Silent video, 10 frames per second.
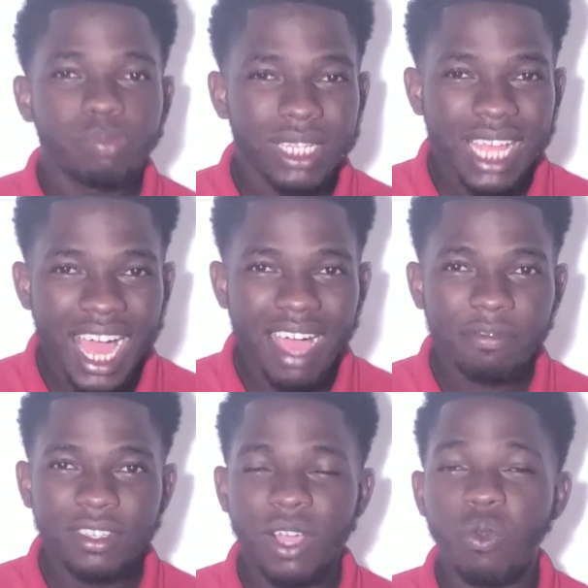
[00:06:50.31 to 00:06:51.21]
But
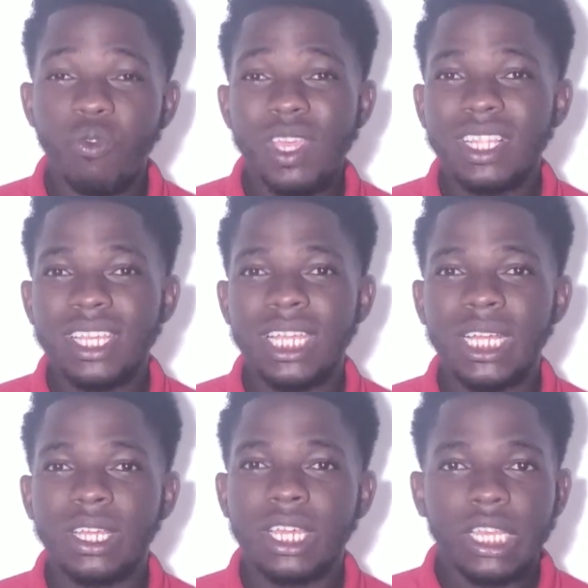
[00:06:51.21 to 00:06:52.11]
after a week
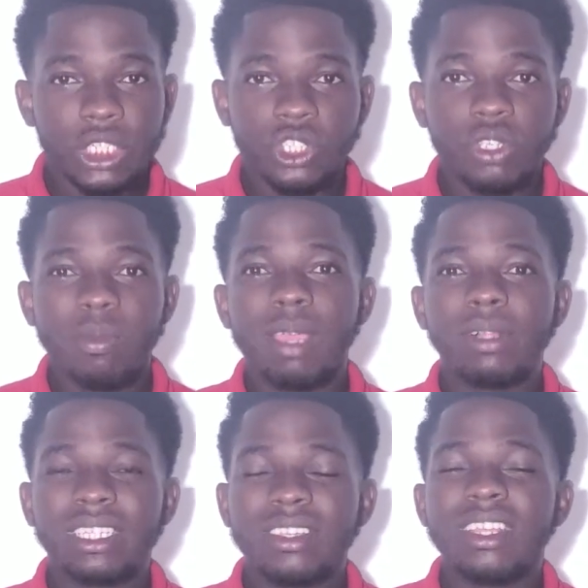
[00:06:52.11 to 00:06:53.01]
there, just to be
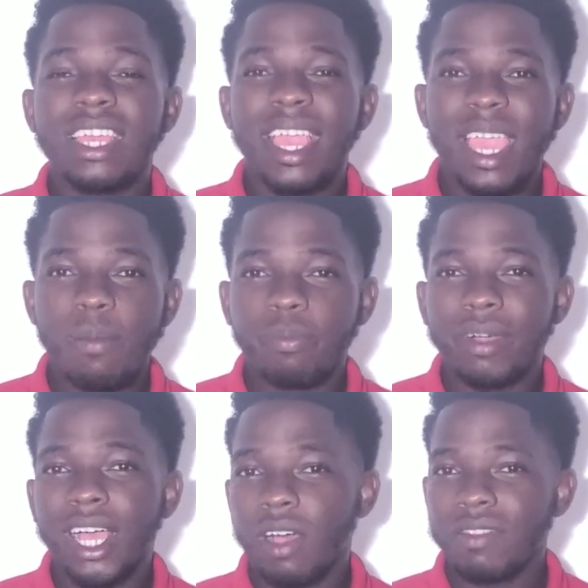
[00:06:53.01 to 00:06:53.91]
able to see the
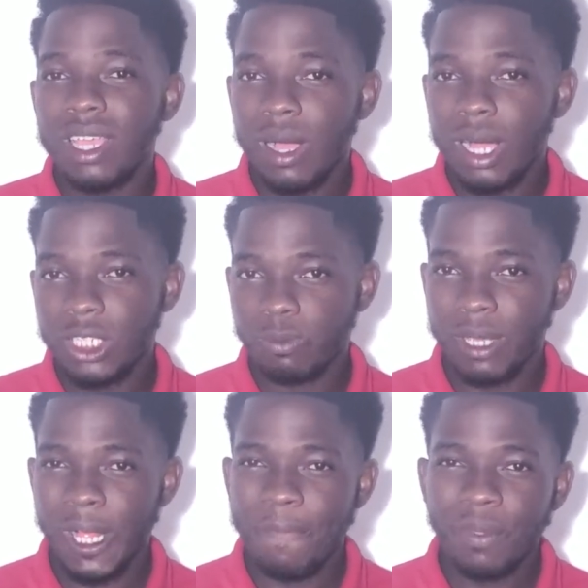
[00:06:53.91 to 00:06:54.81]
impact of the
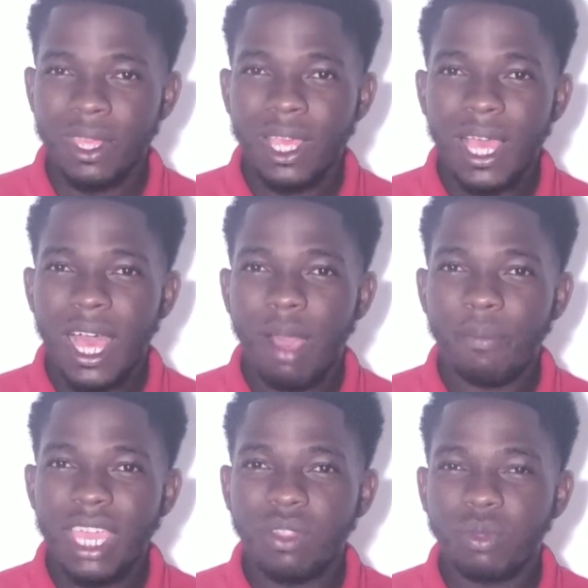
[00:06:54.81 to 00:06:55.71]
gospel,
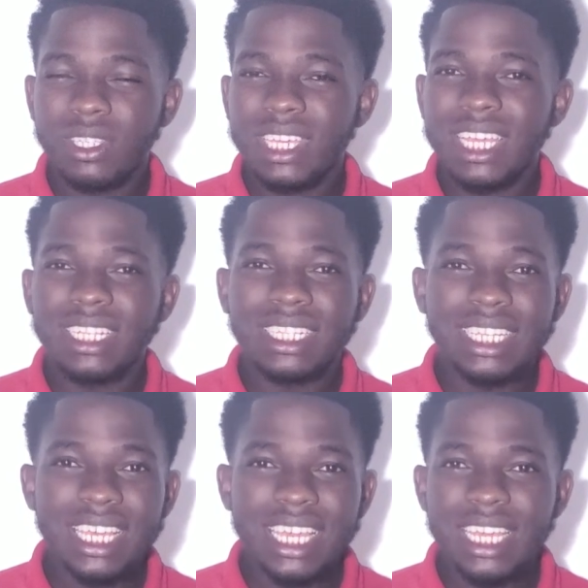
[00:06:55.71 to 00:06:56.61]
um, it was
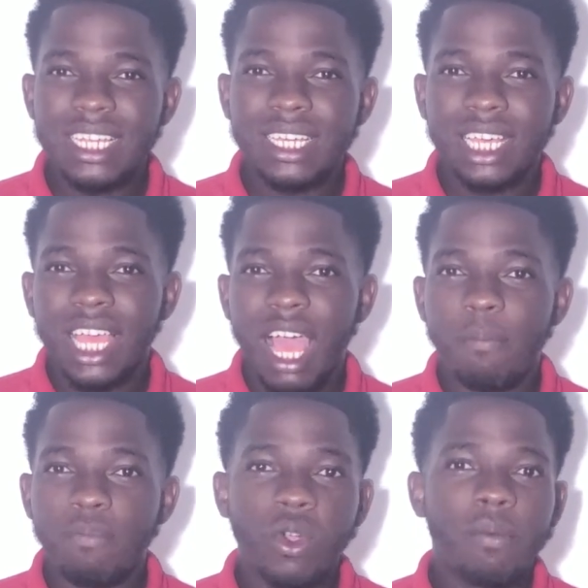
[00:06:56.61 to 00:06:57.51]
indeed
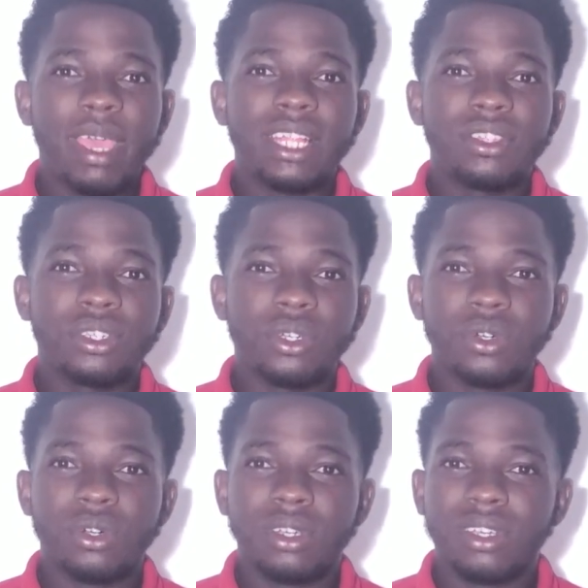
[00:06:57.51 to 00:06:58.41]
a moment
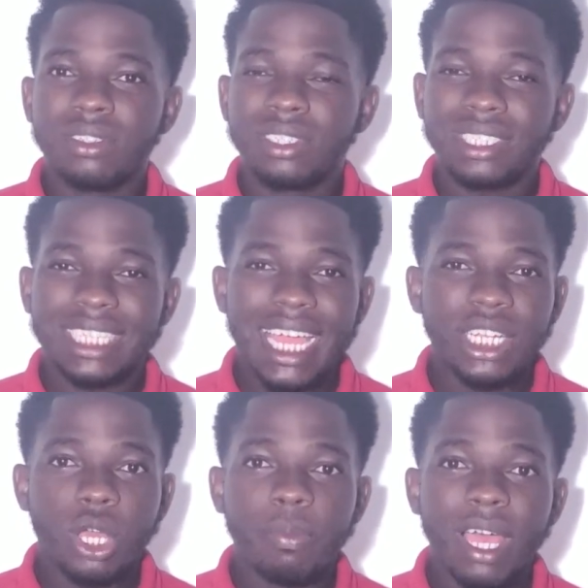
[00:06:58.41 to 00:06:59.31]
to
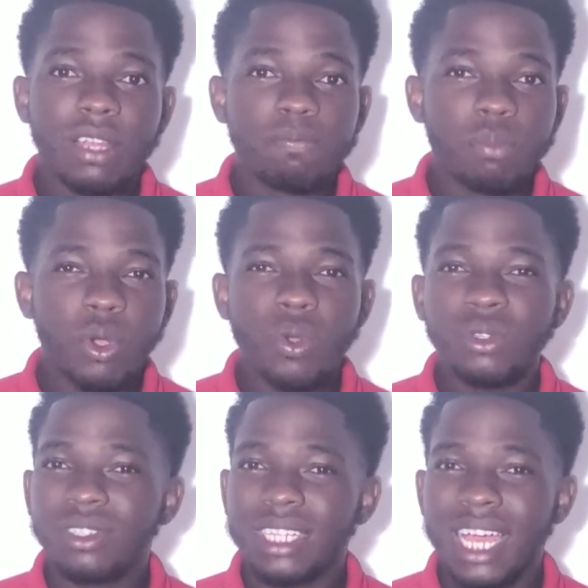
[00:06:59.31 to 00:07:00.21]
stand up and
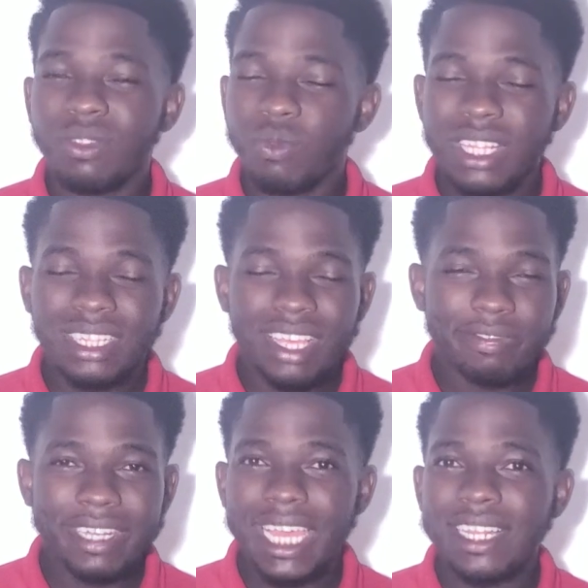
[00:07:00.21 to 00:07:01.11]
boast that
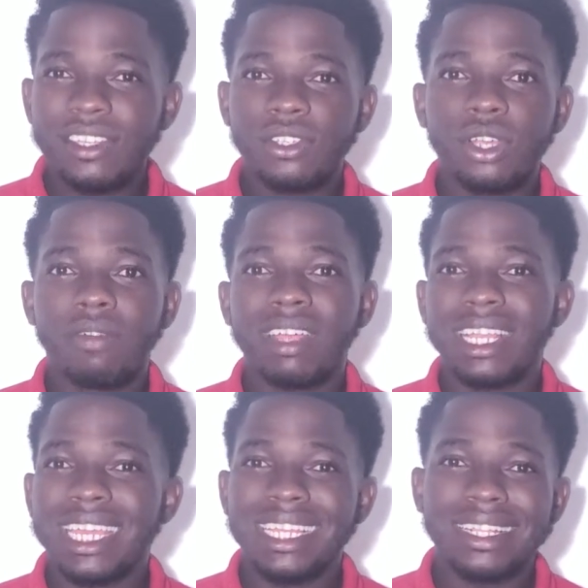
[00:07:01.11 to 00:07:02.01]
definitely serve
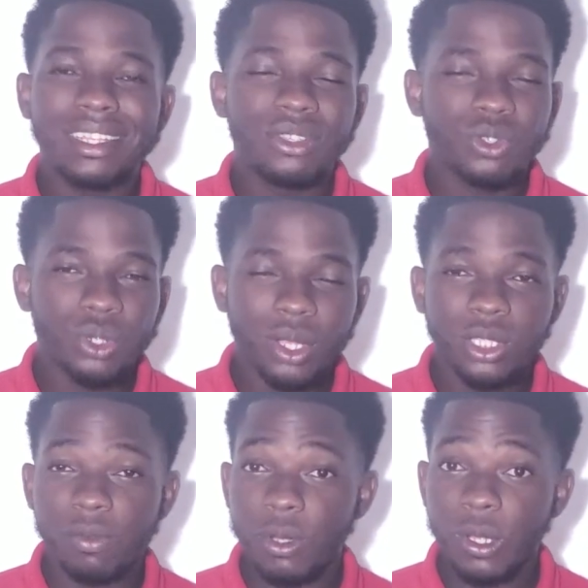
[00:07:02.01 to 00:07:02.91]
an
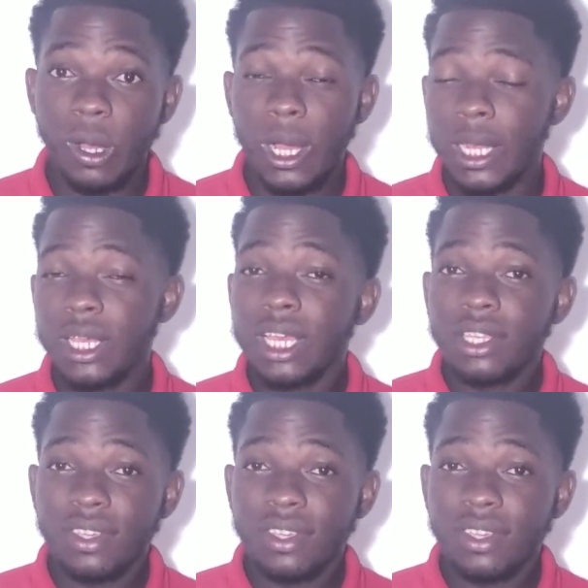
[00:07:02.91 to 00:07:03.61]
indestructible God.